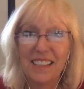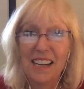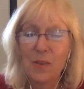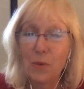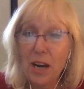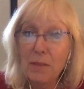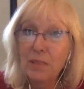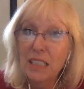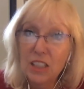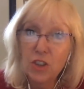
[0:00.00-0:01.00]
What I'm
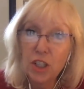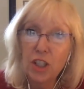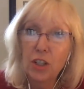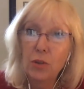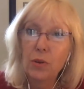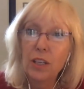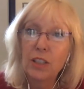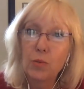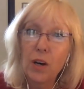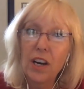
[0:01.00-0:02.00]
teaching you
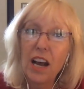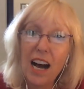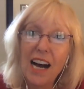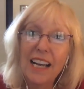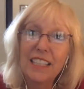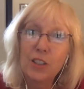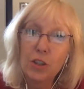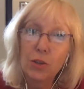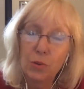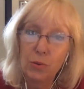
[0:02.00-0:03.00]
is what I
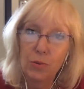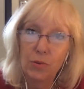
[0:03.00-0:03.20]
do.